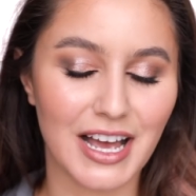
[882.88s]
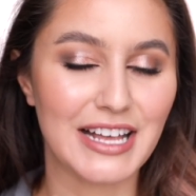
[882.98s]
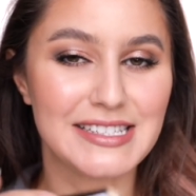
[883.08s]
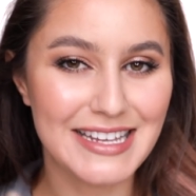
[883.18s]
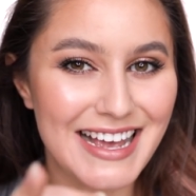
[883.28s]

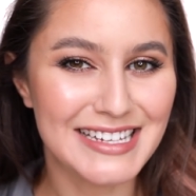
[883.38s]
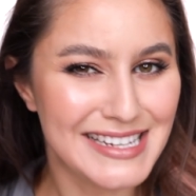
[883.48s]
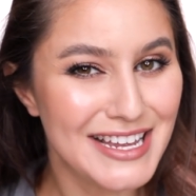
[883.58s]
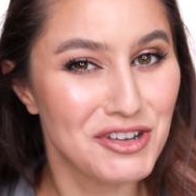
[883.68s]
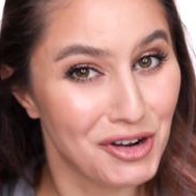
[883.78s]
I
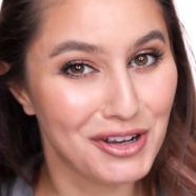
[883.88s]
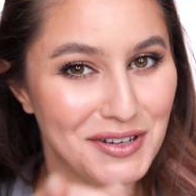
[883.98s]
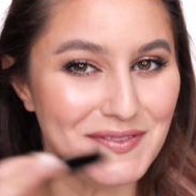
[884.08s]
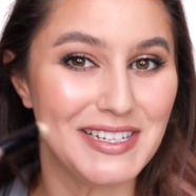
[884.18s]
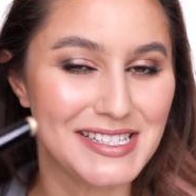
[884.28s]
see you're not
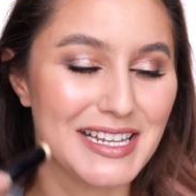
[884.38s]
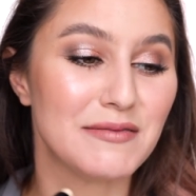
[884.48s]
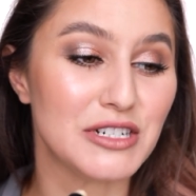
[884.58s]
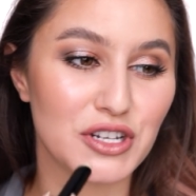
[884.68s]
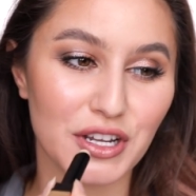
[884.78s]
convinced.
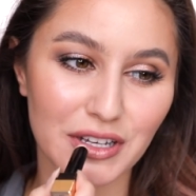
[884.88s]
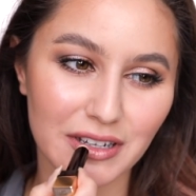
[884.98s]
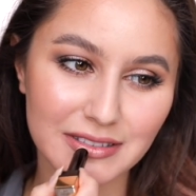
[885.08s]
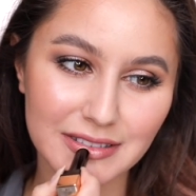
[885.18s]
Let me show you.